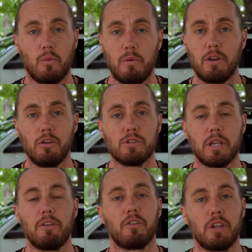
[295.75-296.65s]
We've been
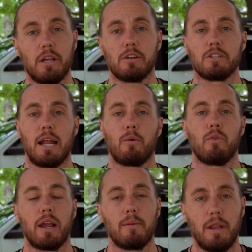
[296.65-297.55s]
using it for years and I would
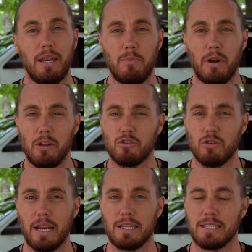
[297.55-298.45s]
recommend anybody who's
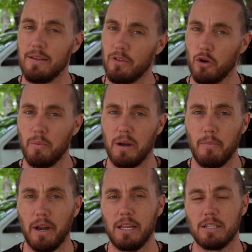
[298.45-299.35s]
trying to save a little bit of
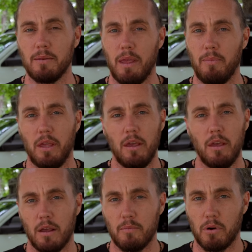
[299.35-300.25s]
money to maybe
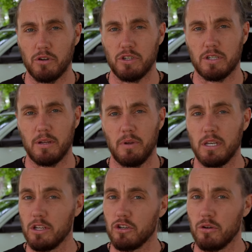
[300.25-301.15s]
purchase some
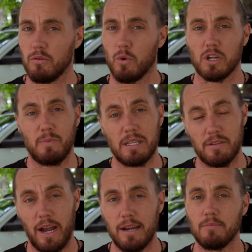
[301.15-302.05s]
additional more
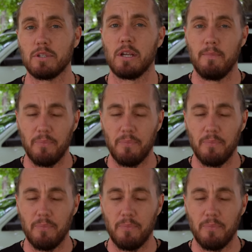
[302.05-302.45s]
expensive items,